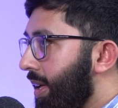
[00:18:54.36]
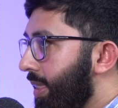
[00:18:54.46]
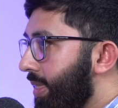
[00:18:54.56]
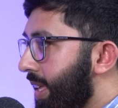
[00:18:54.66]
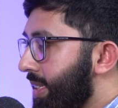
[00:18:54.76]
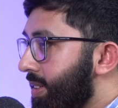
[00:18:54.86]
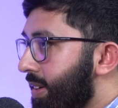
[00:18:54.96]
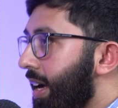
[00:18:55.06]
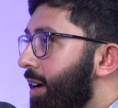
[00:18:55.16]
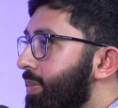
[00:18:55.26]
this
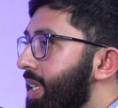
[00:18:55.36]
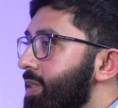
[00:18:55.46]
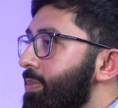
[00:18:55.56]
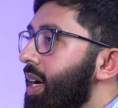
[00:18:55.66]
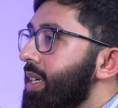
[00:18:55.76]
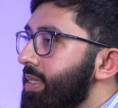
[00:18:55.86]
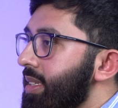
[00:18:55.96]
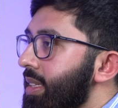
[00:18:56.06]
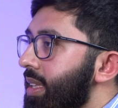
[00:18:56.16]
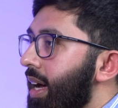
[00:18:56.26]
rehem, this
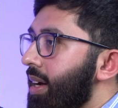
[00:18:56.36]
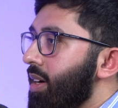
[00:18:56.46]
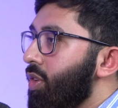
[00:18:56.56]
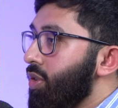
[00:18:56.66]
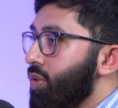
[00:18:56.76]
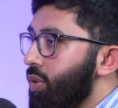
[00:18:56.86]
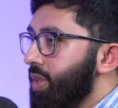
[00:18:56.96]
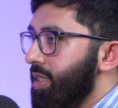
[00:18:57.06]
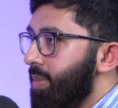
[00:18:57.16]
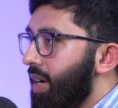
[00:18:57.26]
mercy that God
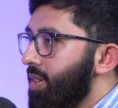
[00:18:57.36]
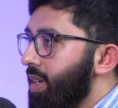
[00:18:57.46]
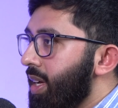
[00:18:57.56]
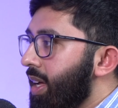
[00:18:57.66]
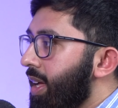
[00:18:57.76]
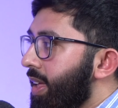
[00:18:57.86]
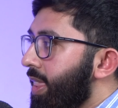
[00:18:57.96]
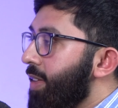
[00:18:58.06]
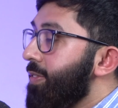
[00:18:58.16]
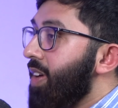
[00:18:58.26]
talks about,
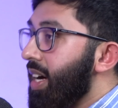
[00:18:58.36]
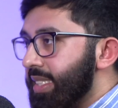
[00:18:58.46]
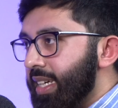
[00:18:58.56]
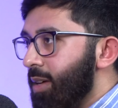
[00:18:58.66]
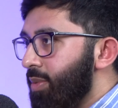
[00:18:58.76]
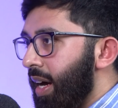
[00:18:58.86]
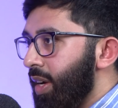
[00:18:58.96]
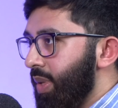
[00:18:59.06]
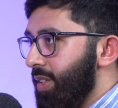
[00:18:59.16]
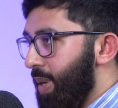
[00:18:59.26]
the first time
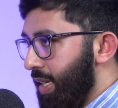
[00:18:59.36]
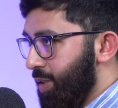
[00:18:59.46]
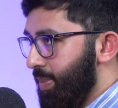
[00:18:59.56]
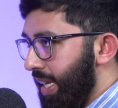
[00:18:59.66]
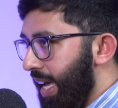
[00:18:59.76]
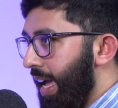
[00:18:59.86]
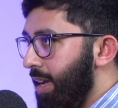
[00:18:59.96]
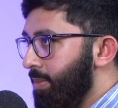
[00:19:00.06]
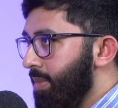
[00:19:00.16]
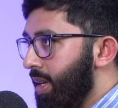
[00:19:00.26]
round when the punishment
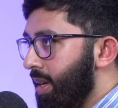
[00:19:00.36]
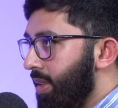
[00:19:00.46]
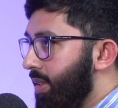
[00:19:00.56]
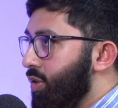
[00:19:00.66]
came, the